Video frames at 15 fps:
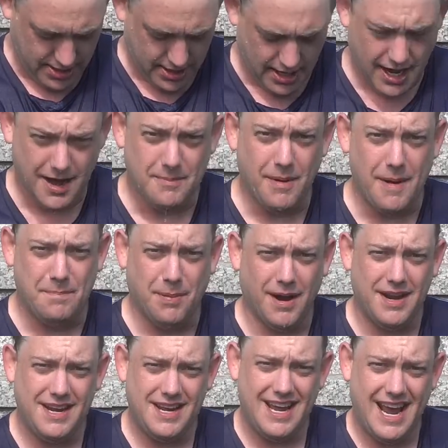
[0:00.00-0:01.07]
Uh, my
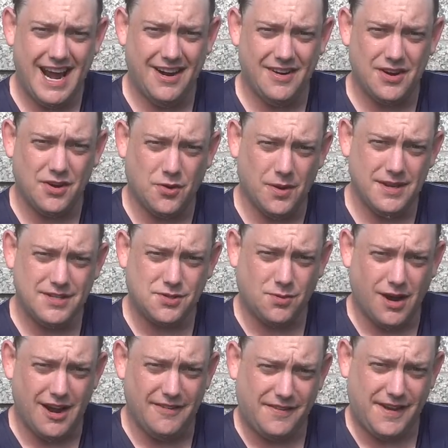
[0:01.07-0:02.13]
buddy Aaron Gwin's
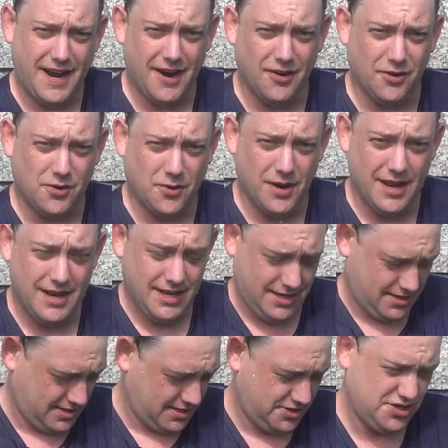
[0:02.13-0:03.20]
wife, Carol Gwynn,
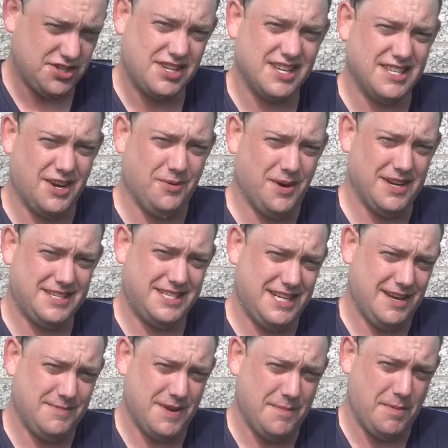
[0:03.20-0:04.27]
just because I want to see
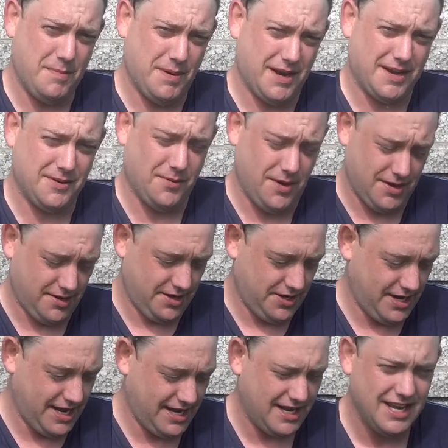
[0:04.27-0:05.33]
him dump a bucket of water on your
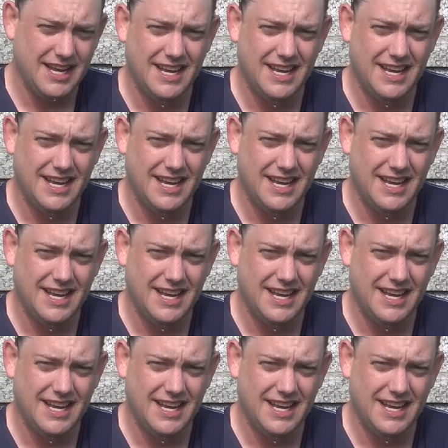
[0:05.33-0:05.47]
head.